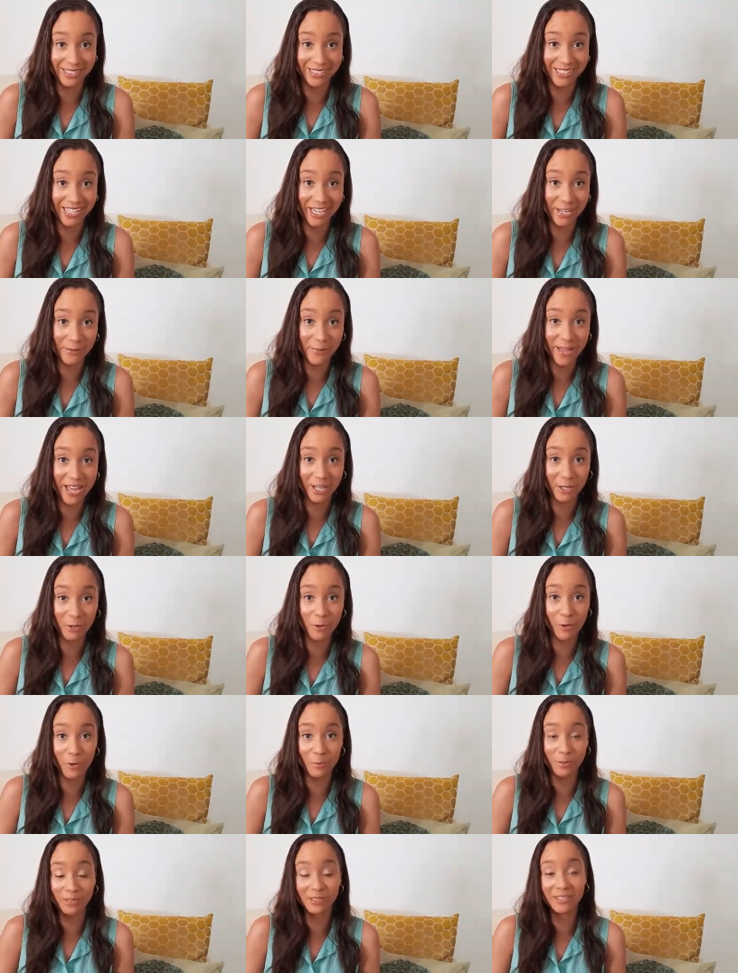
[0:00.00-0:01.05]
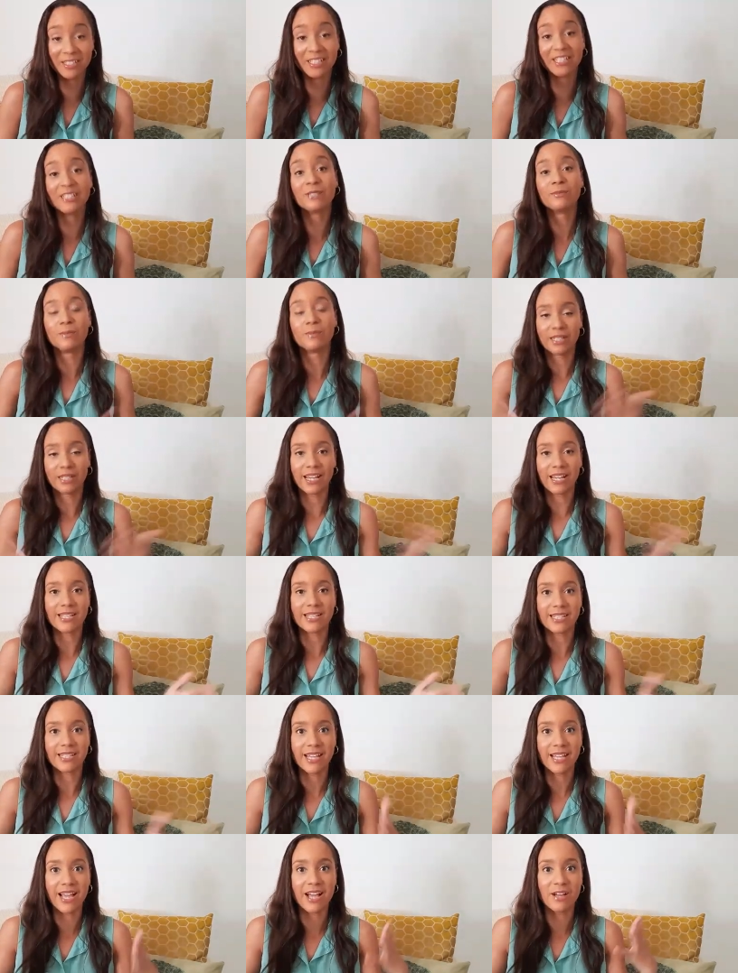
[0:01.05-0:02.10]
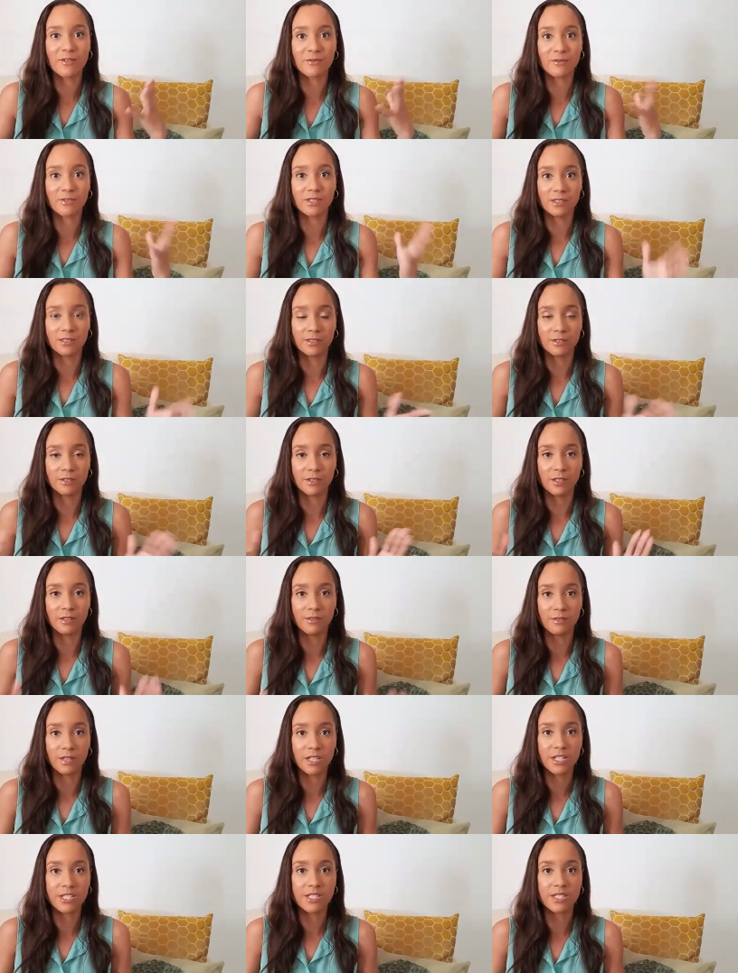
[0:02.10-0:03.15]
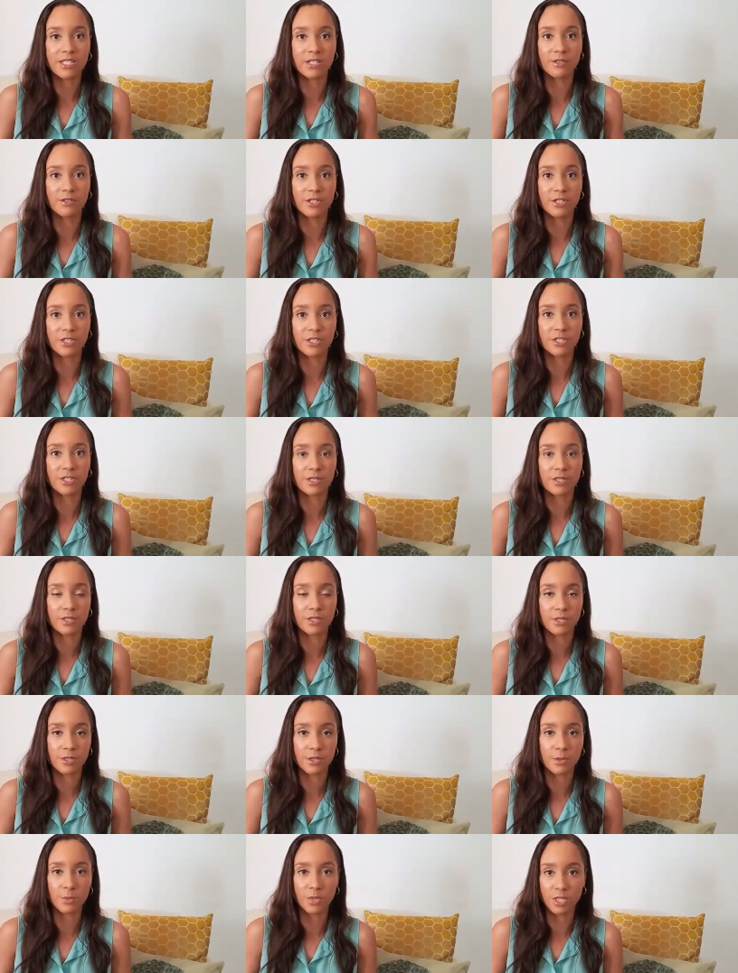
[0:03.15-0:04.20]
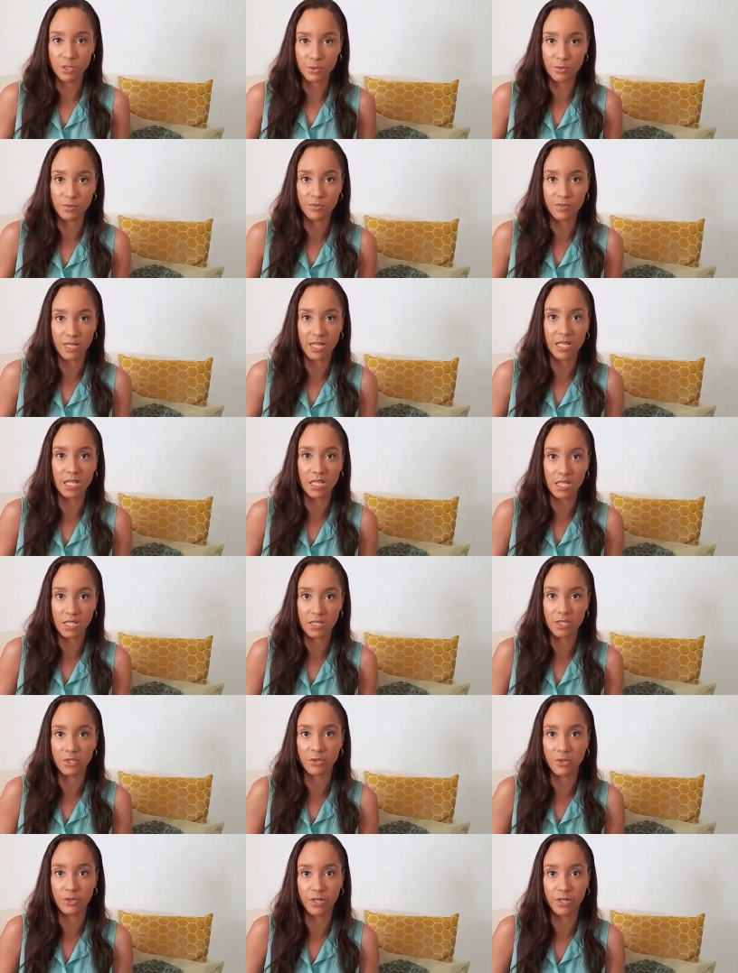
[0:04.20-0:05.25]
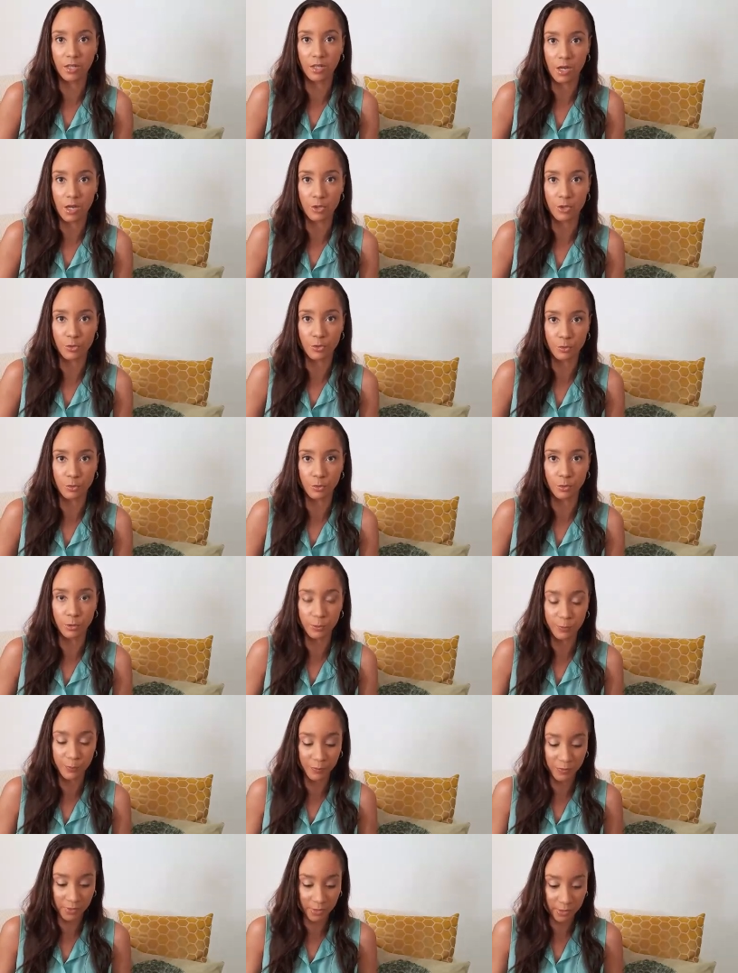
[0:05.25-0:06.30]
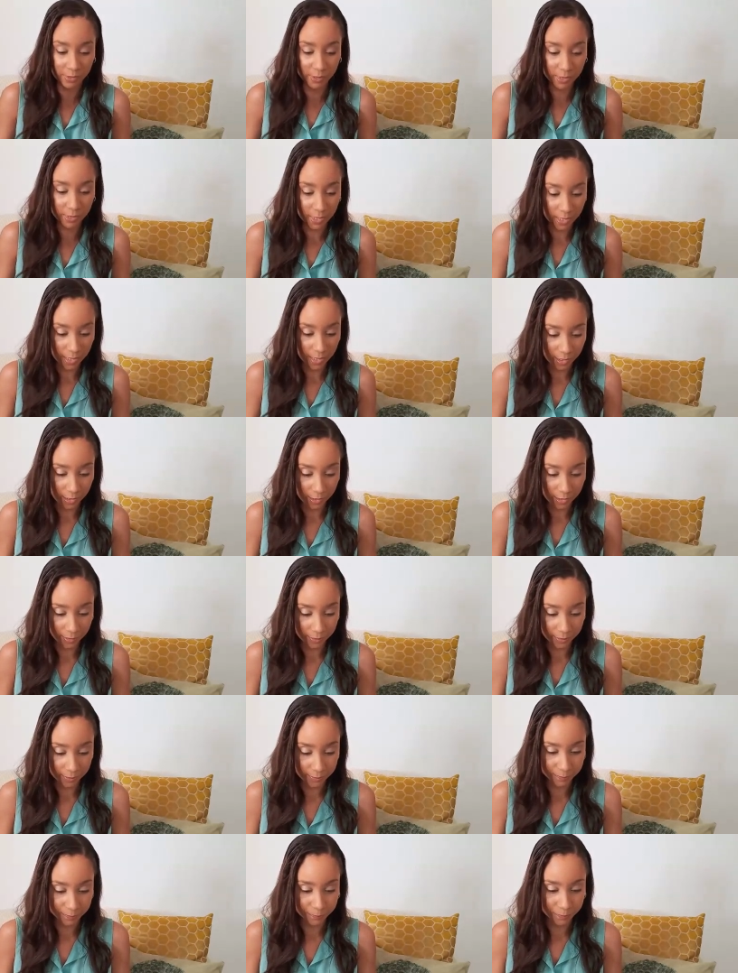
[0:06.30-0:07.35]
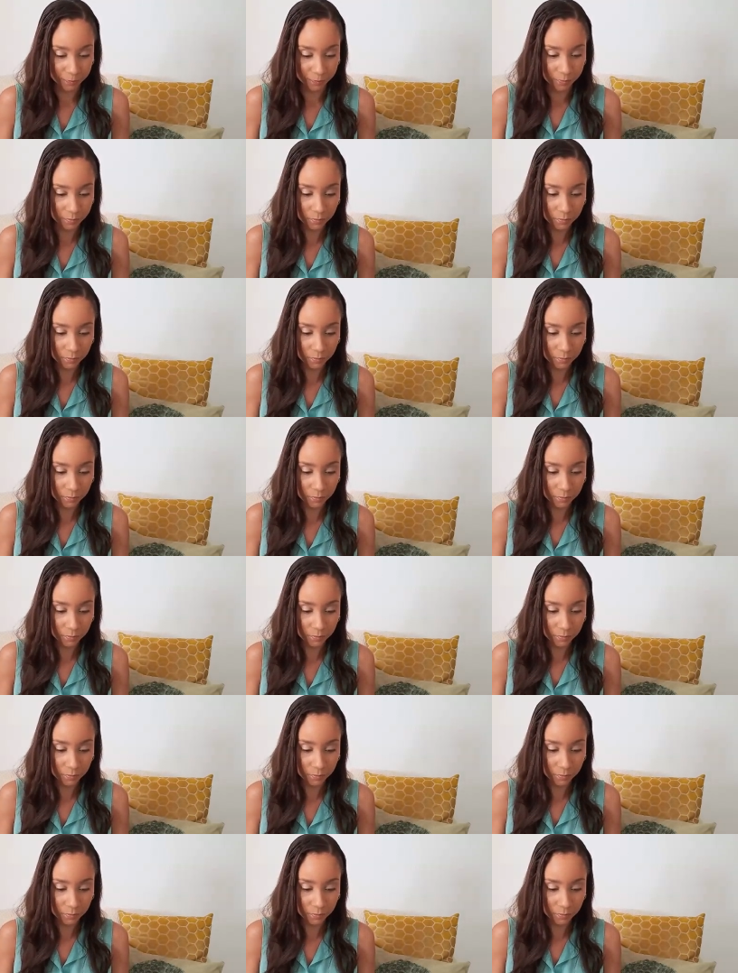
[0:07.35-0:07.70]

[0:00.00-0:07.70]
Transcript: diabetic coma. But yes, I have a, a very serious sweet tooth that I need to try to control. Um,